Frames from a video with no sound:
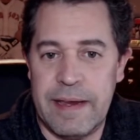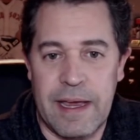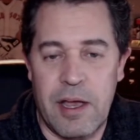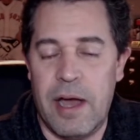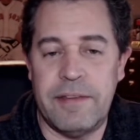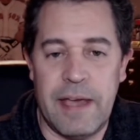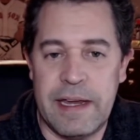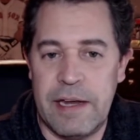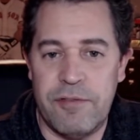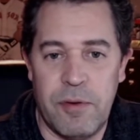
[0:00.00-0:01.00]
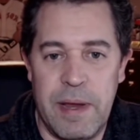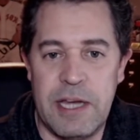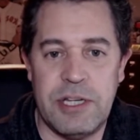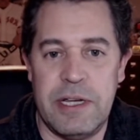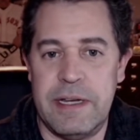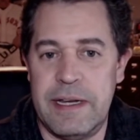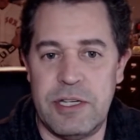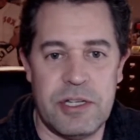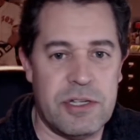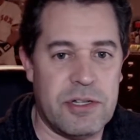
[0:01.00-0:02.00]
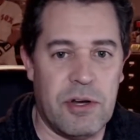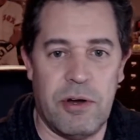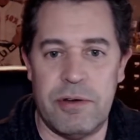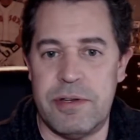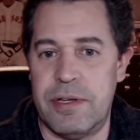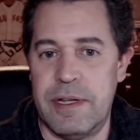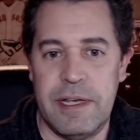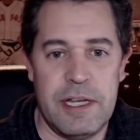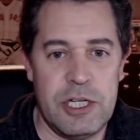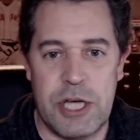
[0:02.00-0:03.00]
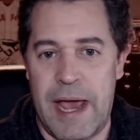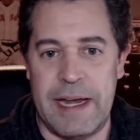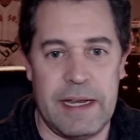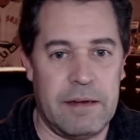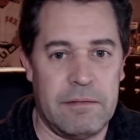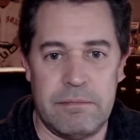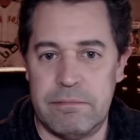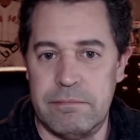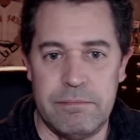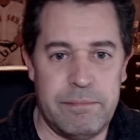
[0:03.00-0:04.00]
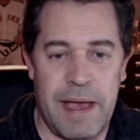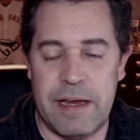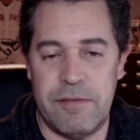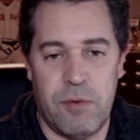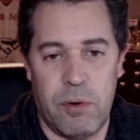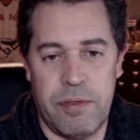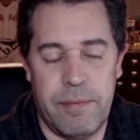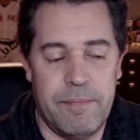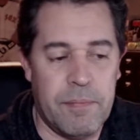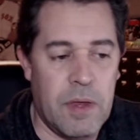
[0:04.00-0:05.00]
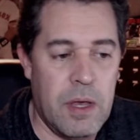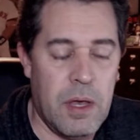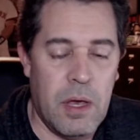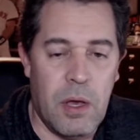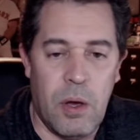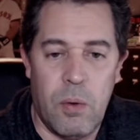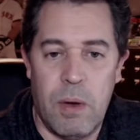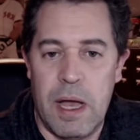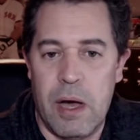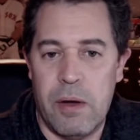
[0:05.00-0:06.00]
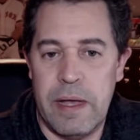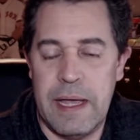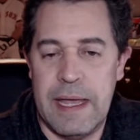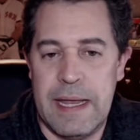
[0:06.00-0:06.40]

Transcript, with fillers: get contact information, and just start chatting back and forth. Well,